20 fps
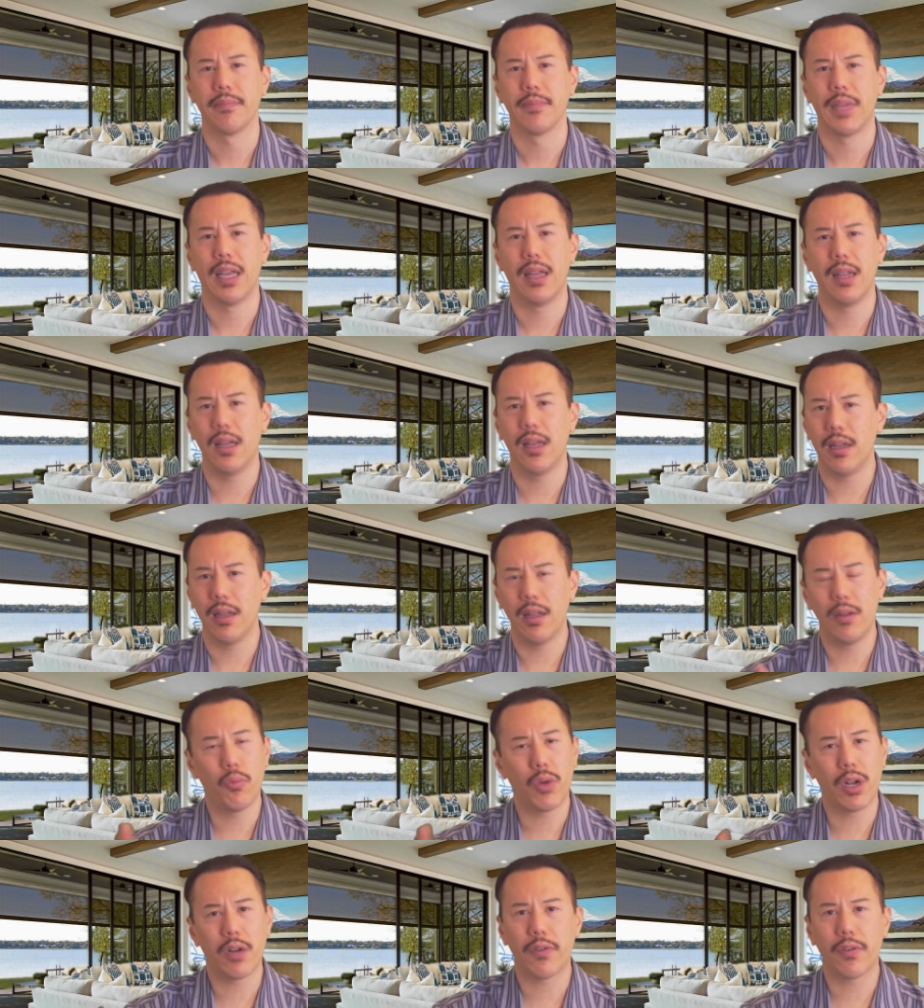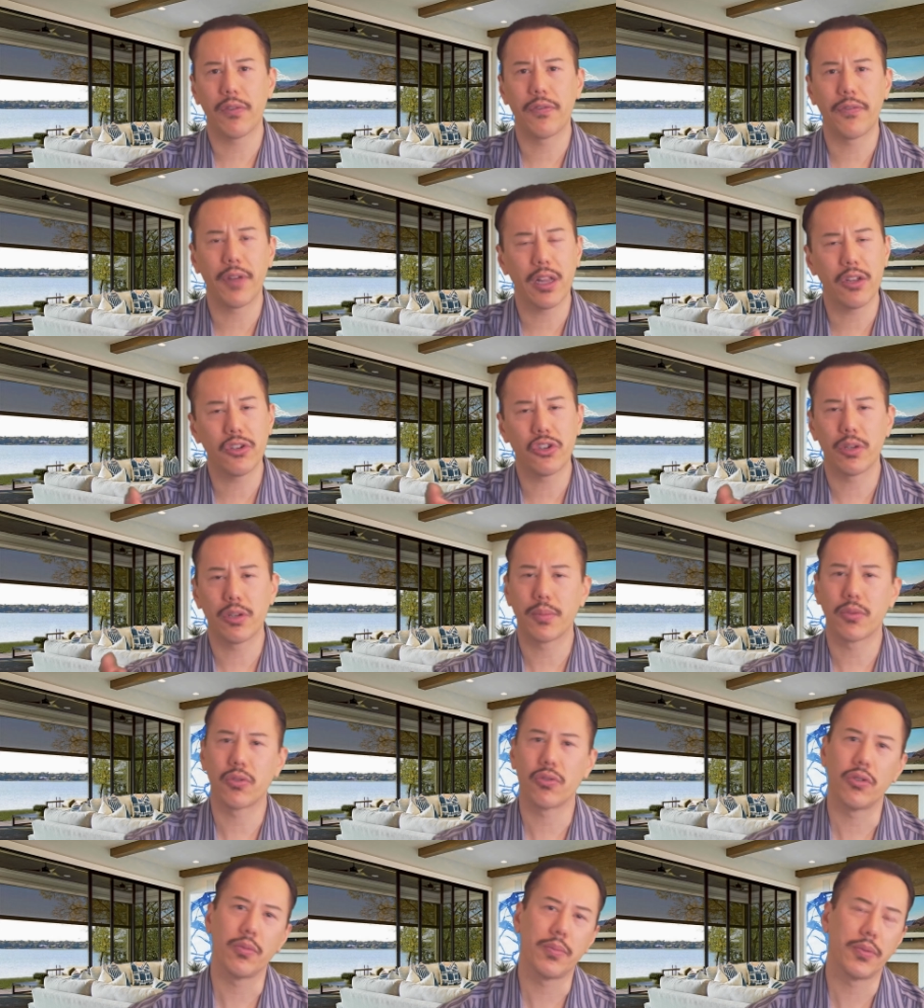in, in, in one of our fellowship
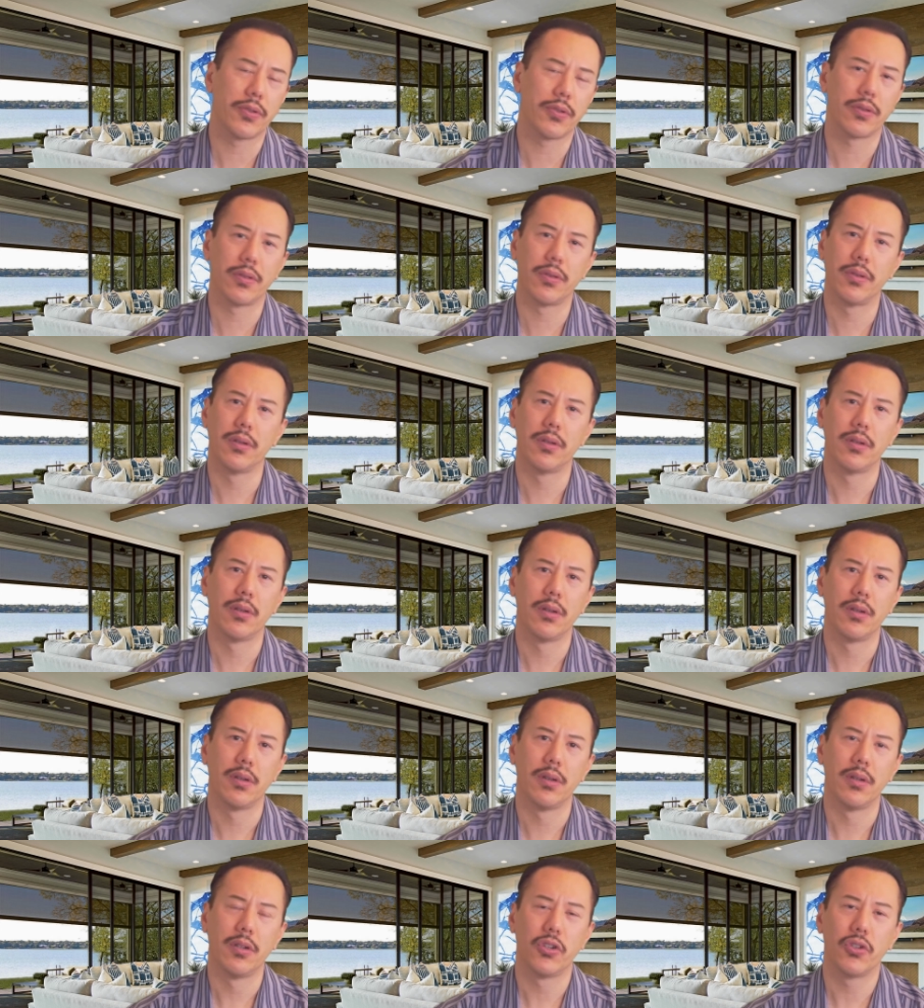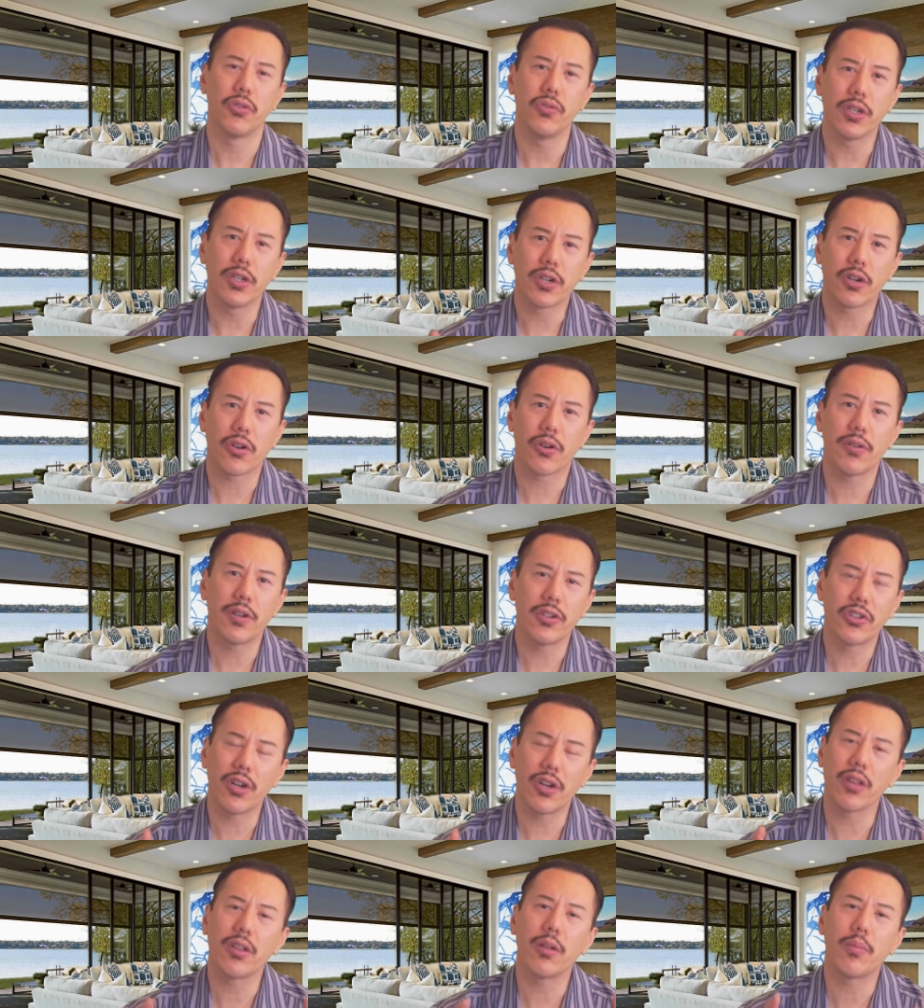groups to
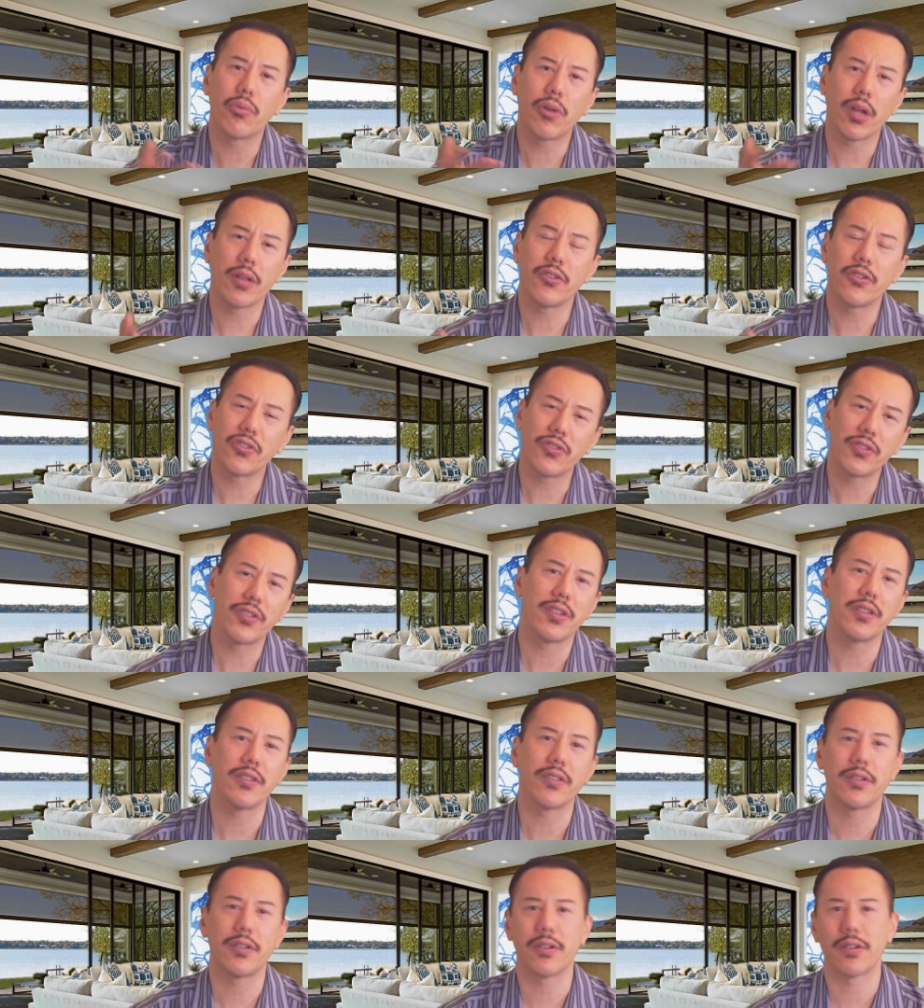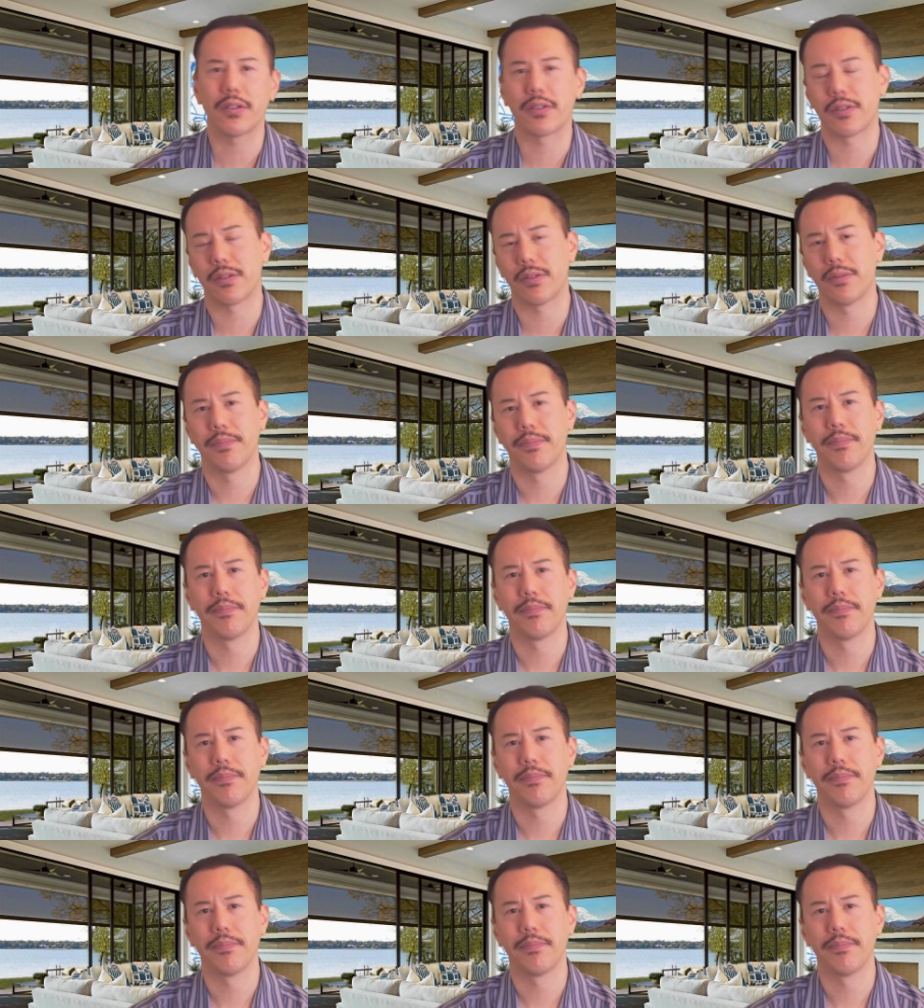encourage other brothers or sisters.